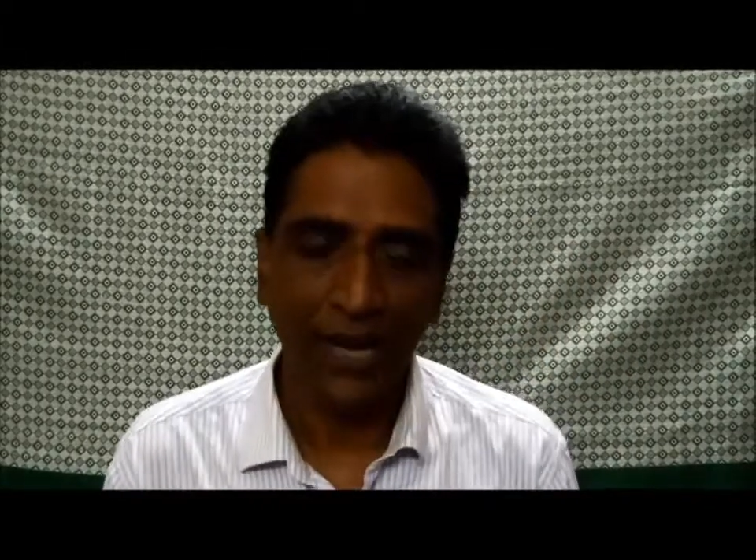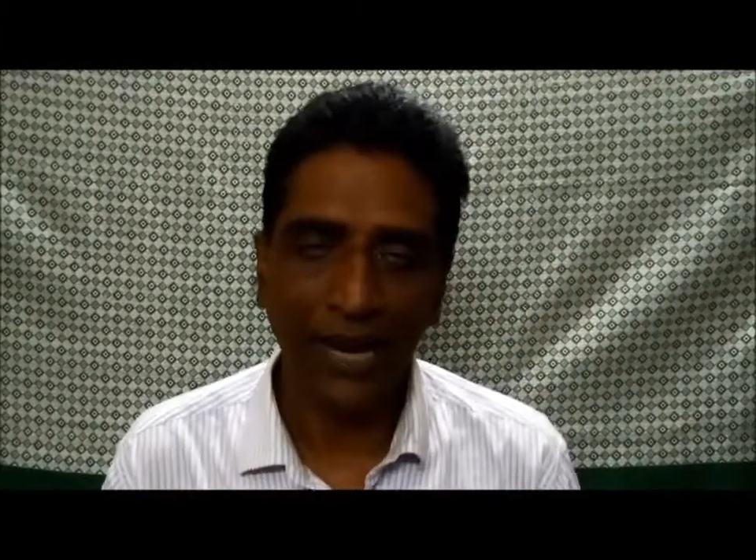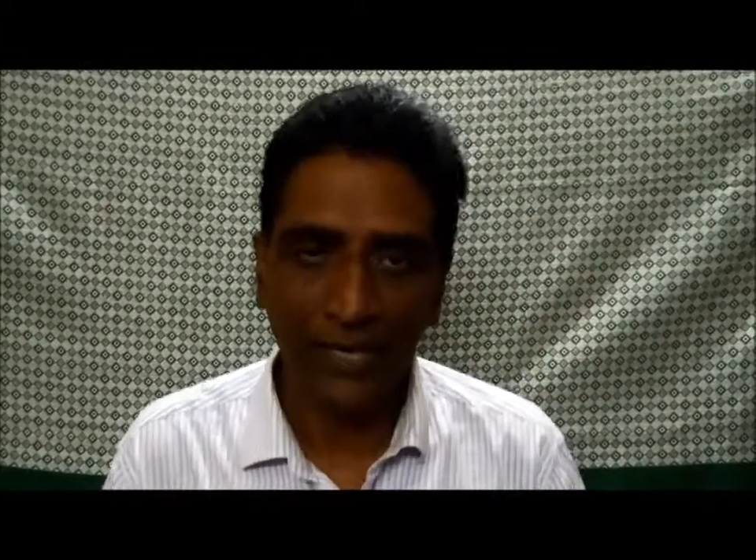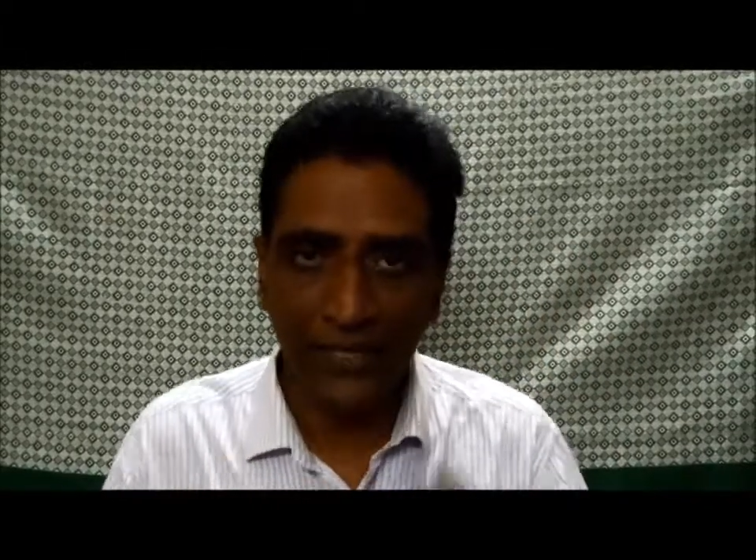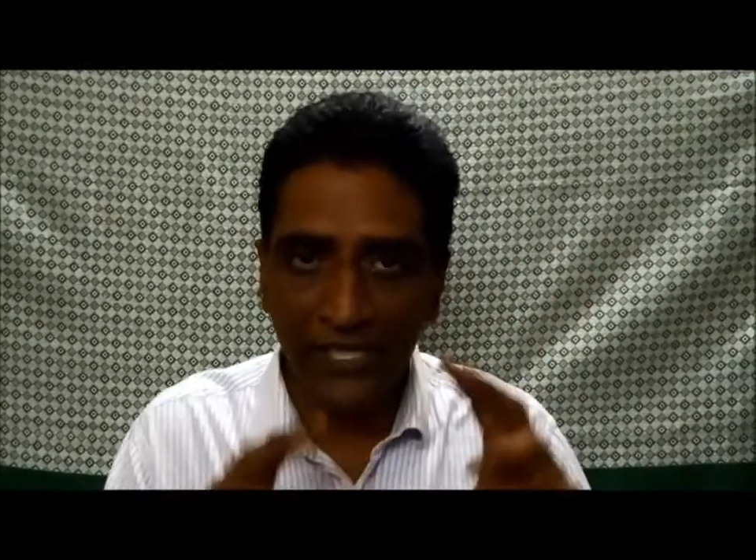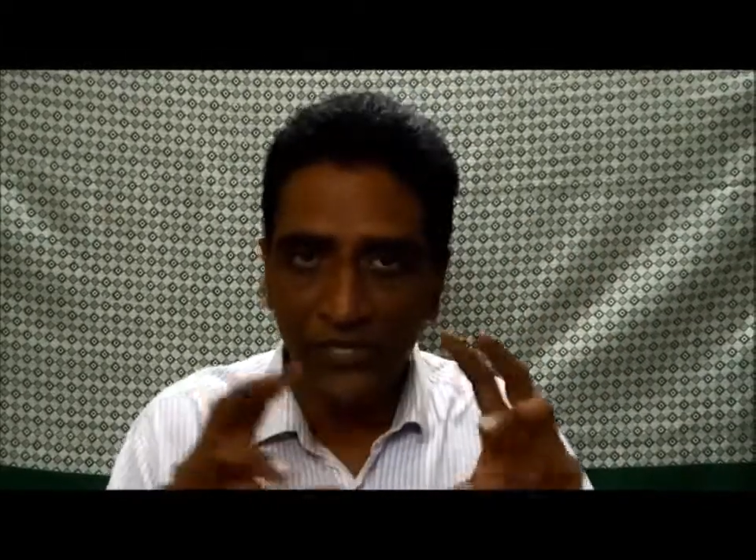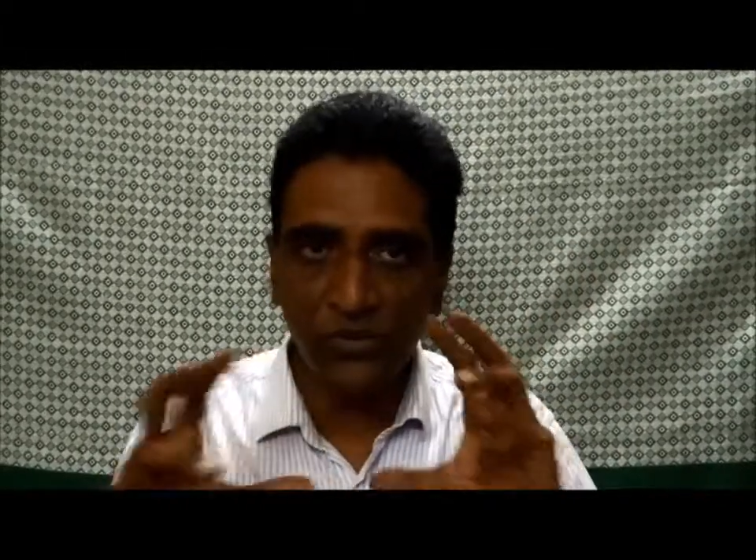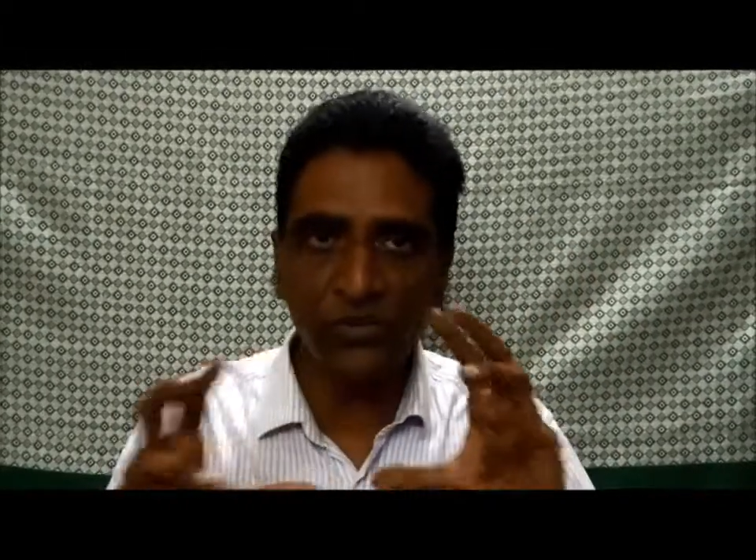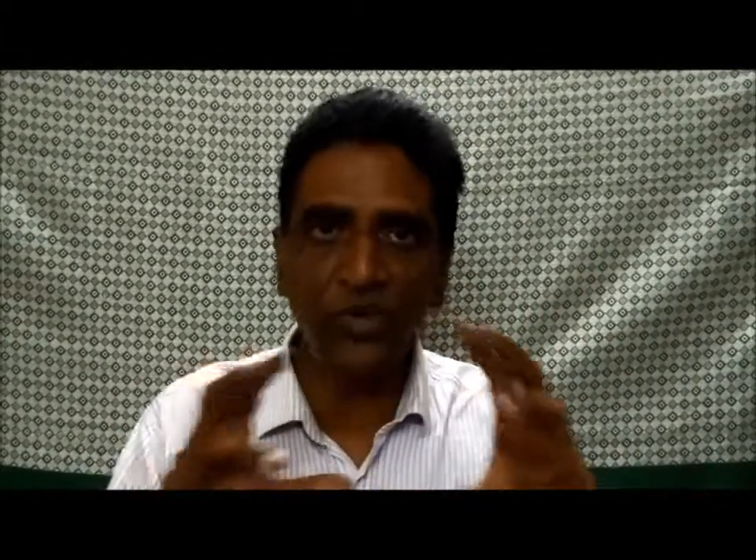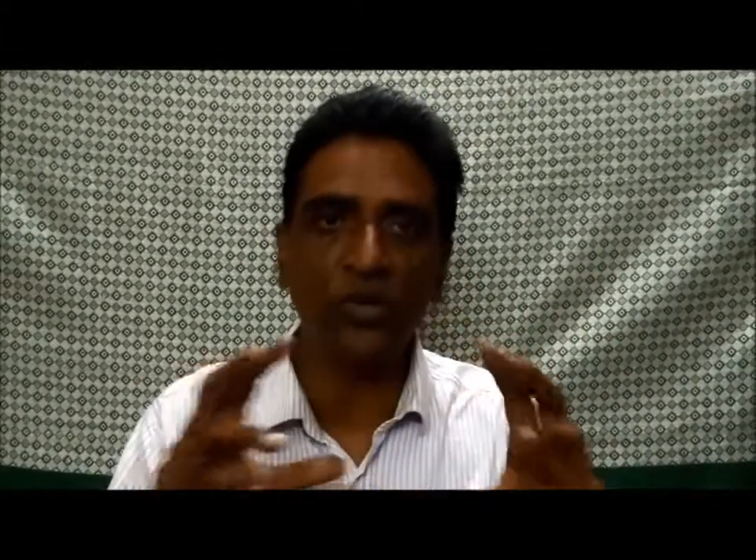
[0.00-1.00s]
And these
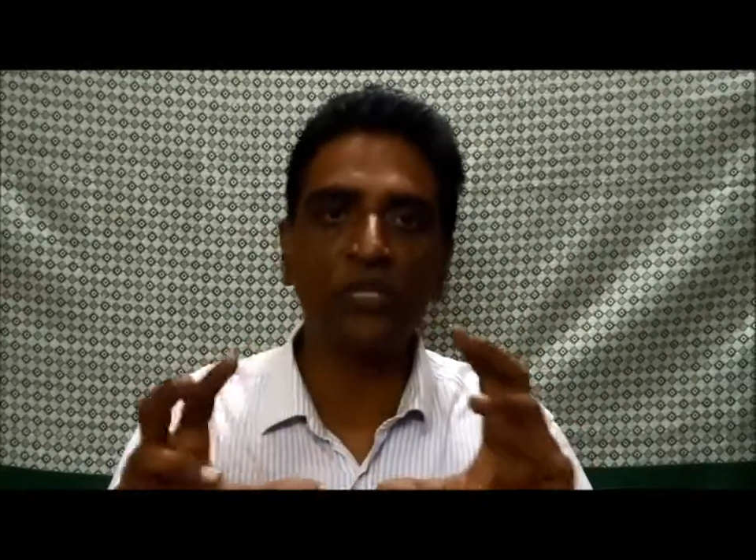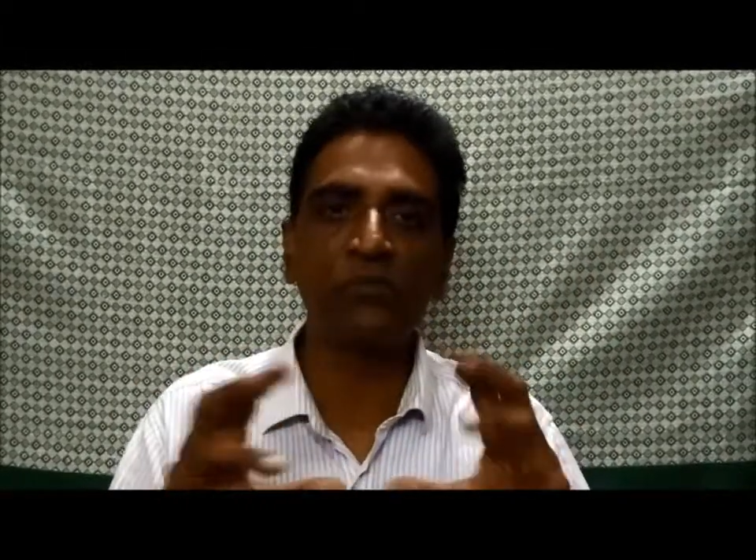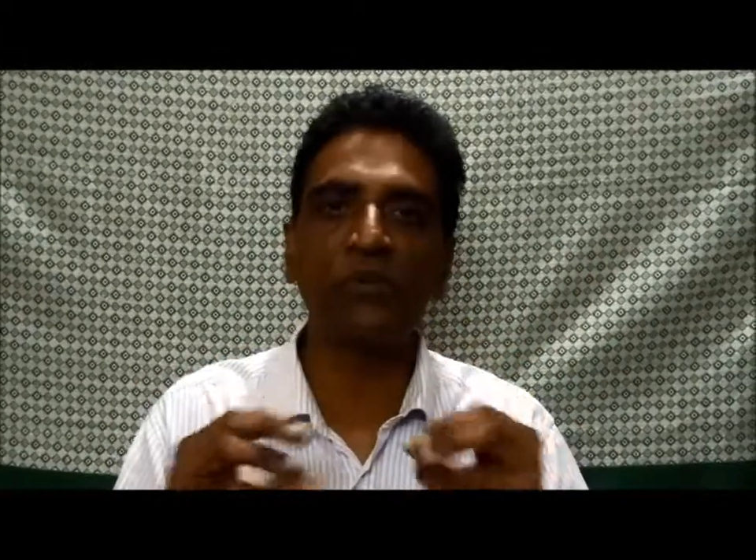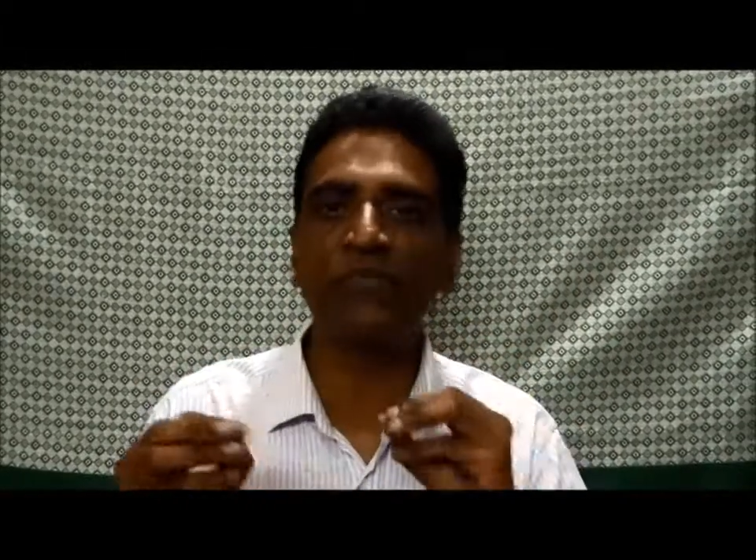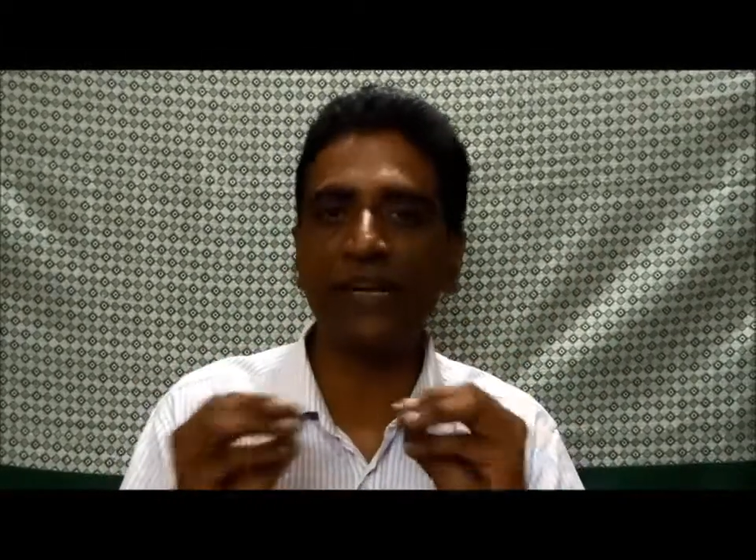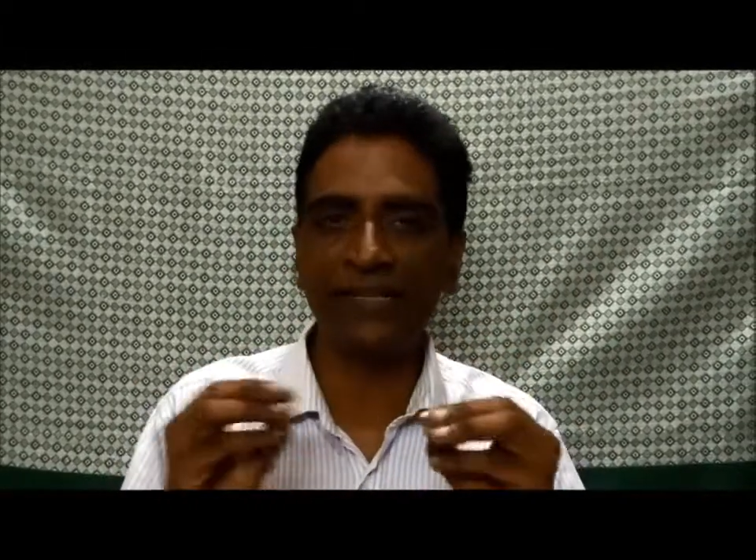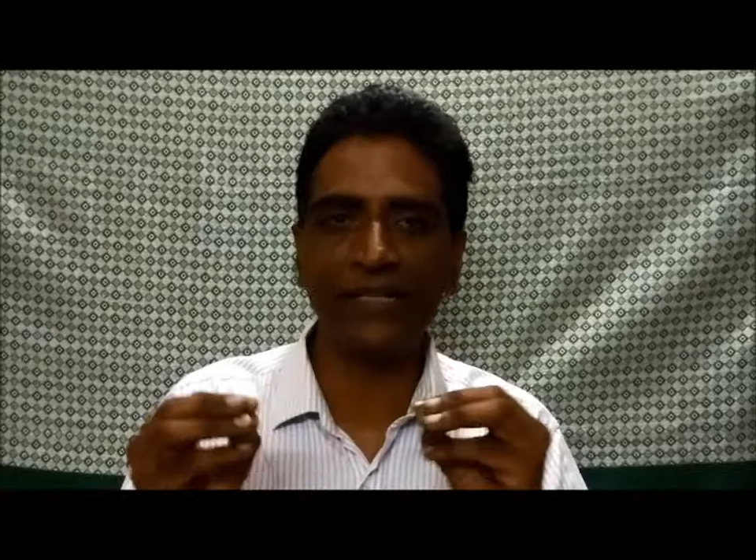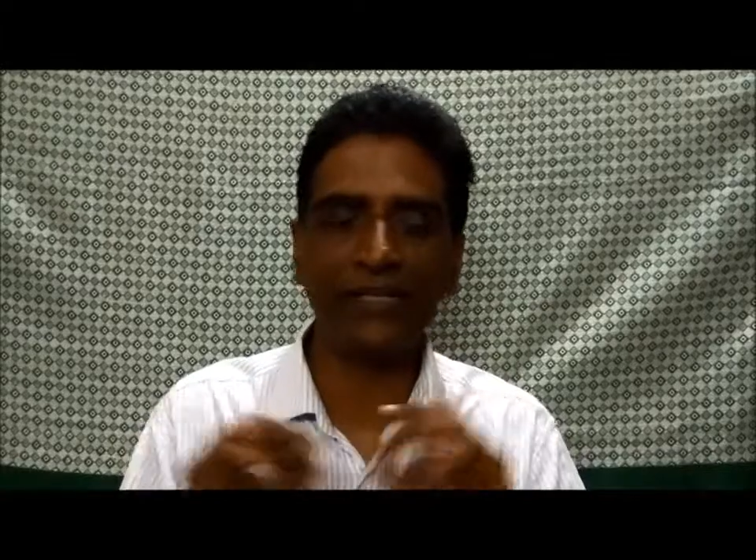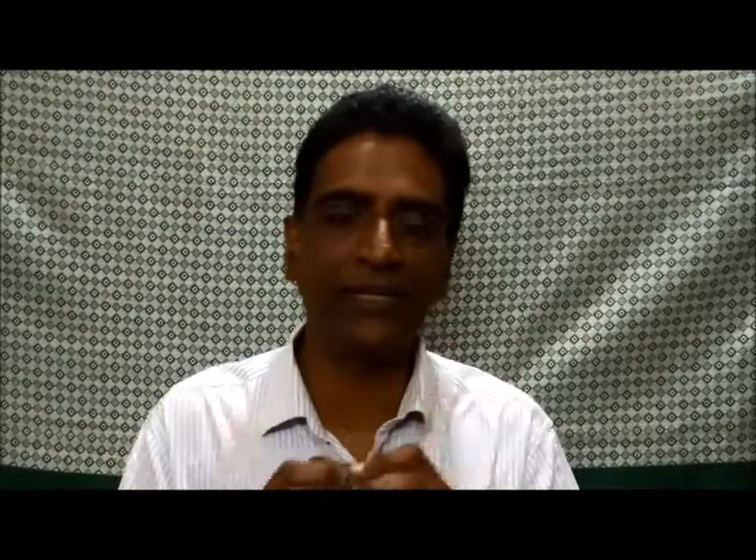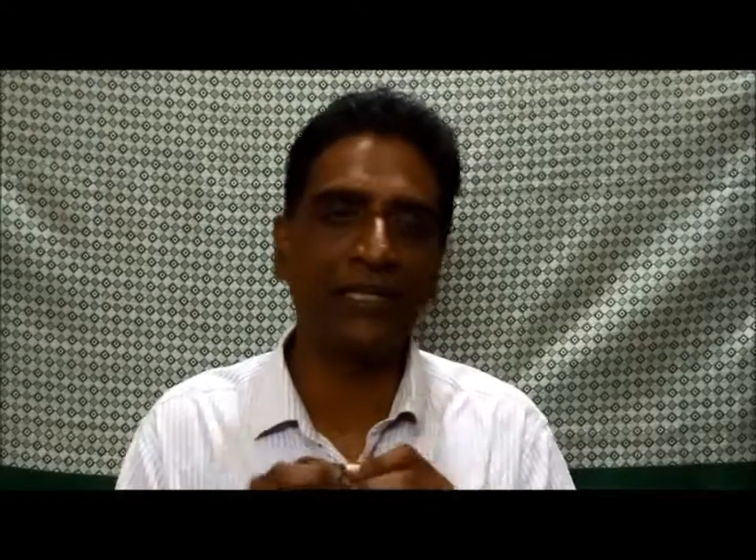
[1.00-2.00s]
two daughters were
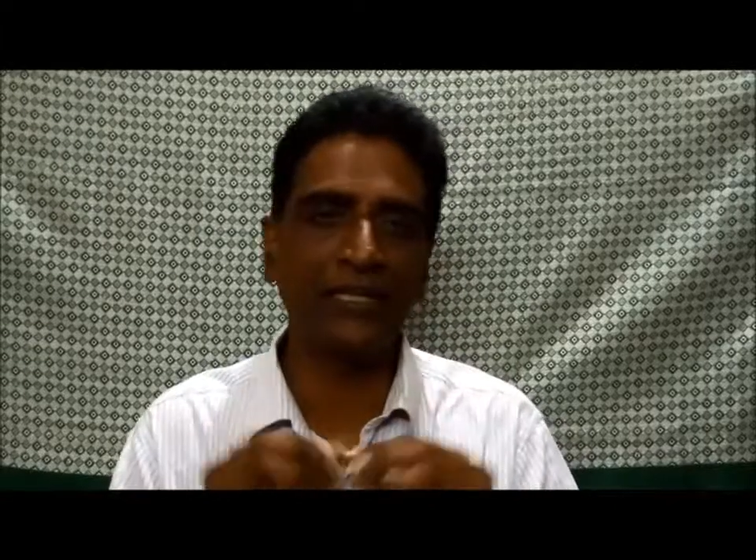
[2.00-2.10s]
fighting